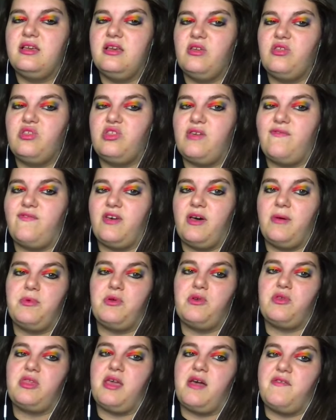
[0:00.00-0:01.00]
She filmed
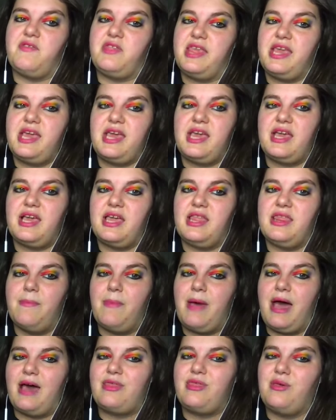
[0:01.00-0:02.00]
herself singing in the
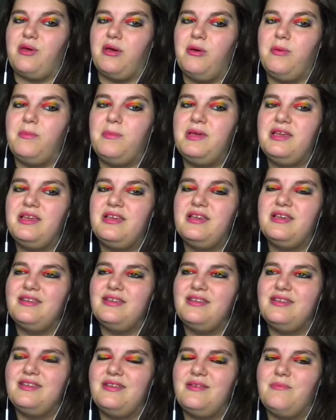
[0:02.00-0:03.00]
bathroom,
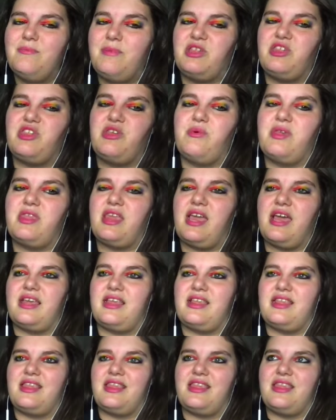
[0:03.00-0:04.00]
but she was like
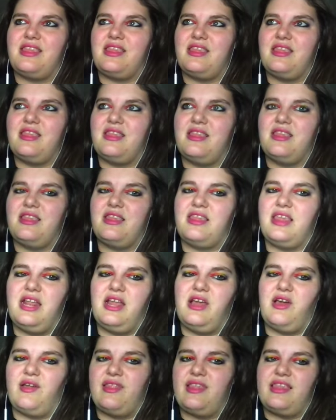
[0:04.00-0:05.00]

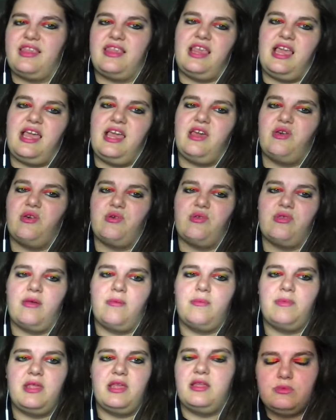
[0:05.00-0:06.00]
sitting on the sink or
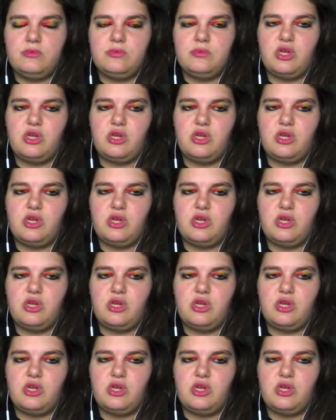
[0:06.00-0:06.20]
something.